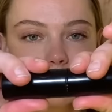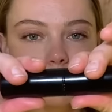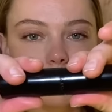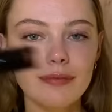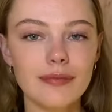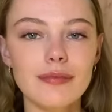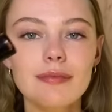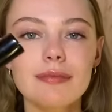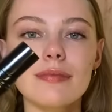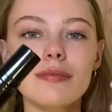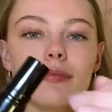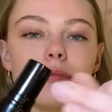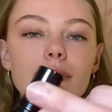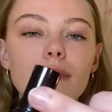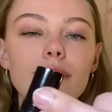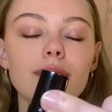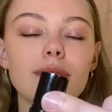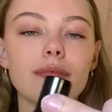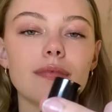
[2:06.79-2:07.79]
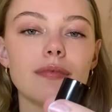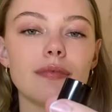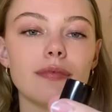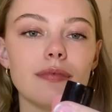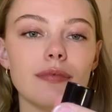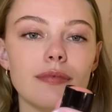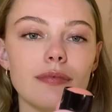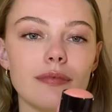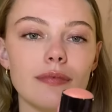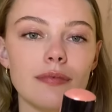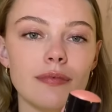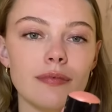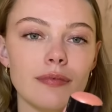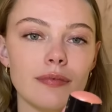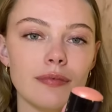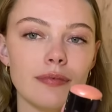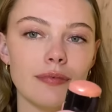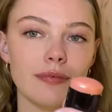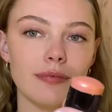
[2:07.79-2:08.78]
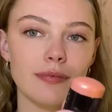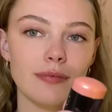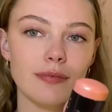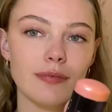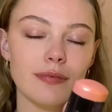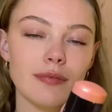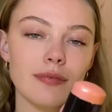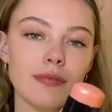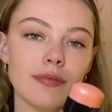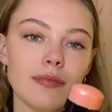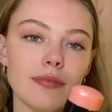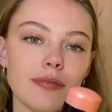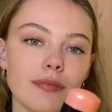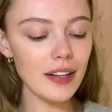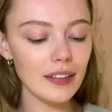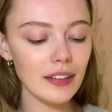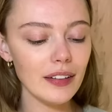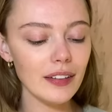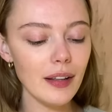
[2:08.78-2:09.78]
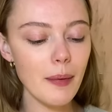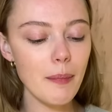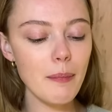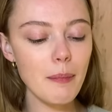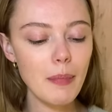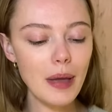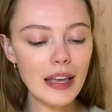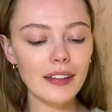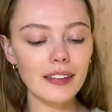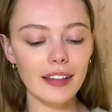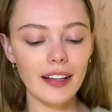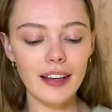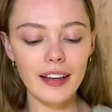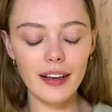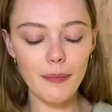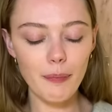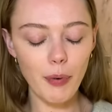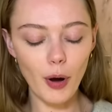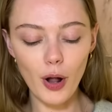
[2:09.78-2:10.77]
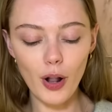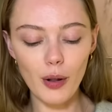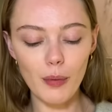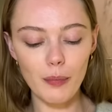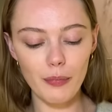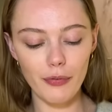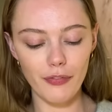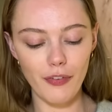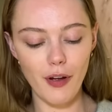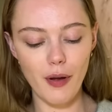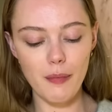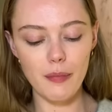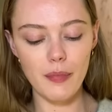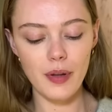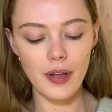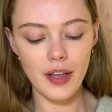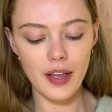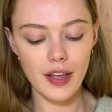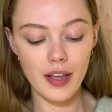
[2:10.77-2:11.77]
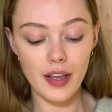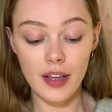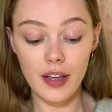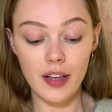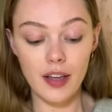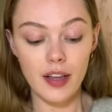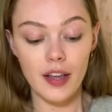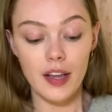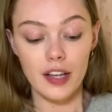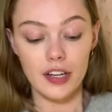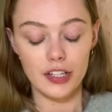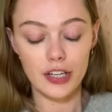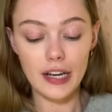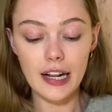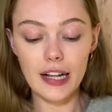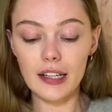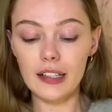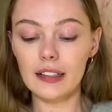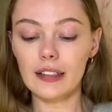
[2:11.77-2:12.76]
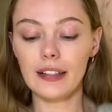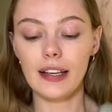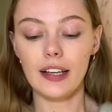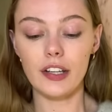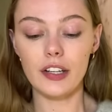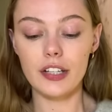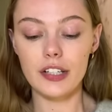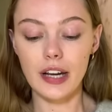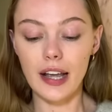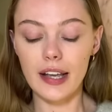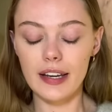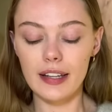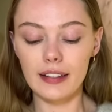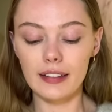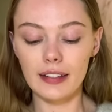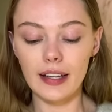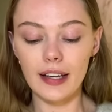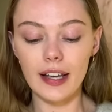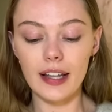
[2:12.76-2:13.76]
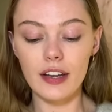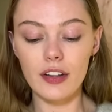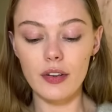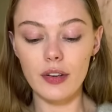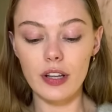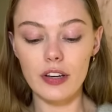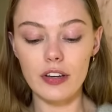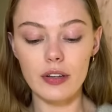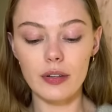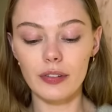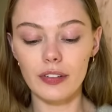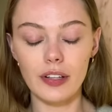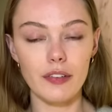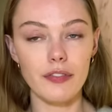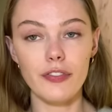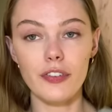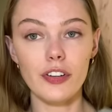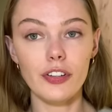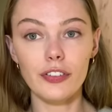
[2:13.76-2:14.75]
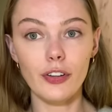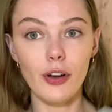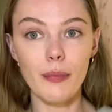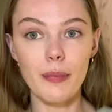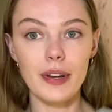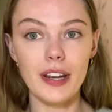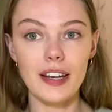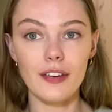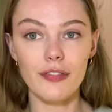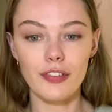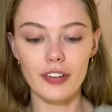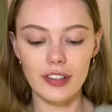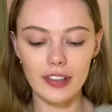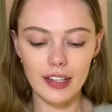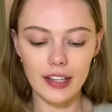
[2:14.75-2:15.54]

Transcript: I'm not gonna try to pronounce it perfect in my French, but it's this amazing balm from Chanel. It's like a shiny stick and you can use it for so many different